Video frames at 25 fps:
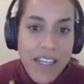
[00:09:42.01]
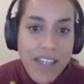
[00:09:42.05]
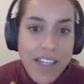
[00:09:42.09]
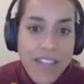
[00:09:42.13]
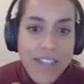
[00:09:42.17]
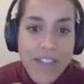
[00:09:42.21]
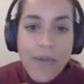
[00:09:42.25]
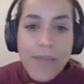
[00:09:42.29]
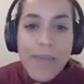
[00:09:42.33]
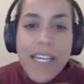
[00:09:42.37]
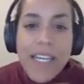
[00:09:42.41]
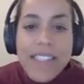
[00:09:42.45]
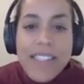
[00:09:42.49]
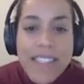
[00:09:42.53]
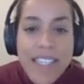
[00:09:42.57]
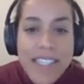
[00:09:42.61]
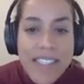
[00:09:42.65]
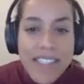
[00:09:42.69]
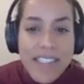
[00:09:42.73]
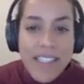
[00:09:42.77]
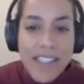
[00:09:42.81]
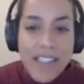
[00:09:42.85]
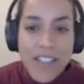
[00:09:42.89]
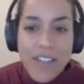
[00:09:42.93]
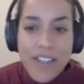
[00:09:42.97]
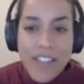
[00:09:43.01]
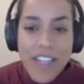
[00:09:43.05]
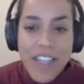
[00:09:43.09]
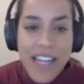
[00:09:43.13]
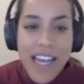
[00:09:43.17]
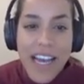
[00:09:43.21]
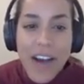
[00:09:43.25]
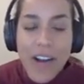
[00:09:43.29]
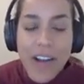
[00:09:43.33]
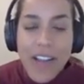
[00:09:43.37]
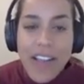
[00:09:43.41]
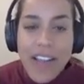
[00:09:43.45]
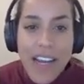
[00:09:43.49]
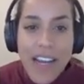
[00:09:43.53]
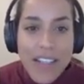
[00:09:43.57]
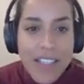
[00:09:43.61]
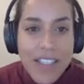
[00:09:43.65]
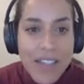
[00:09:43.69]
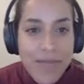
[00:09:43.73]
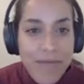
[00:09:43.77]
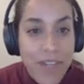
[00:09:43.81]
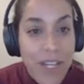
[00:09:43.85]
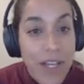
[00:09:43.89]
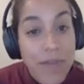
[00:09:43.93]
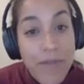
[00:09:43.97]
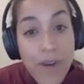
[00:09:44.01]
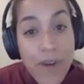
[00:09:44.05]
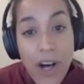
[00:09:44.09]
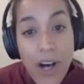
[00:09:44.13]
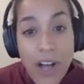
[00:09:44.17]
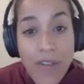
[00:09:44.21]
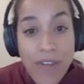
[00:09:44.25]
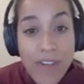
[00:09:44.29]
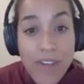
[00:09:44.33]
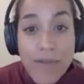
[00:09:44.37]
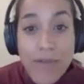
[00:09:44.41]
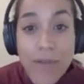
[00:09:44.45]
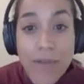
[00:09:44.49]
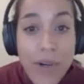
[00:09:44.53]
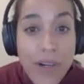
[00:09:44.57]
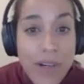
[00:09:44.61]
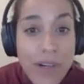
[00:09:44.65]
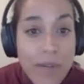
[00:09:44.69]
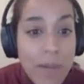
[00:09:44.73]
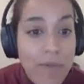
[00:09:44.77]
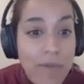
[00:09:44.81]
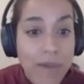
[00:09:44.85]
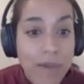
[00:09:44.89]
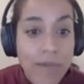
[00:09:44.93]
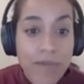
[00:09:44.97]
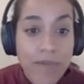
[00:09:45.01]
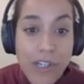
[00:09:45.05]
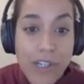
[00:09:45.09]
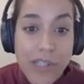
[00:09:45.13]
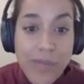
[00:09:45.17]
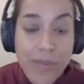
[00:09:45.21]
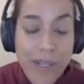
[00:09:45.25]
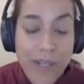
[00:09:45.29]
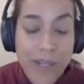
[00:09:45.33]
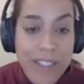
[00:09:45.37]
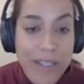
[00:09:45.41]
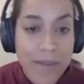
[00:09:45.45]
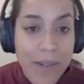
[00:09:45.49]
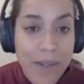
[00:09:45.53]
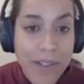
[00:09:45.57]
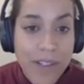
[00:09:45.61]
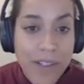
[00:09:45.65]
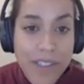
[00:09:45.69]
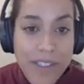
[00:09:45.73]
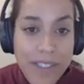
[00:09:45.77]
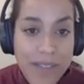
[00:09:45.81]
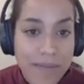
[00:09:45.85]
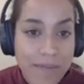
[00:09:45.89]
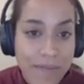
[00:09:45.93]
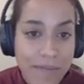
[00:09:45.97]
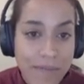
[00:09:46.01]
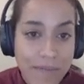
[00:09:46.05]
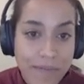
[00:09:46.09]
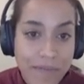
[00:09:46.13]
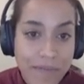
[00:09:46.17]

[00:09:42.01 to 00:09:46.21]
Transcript: So it makes sense to understand how clouds evolve and form from first principles.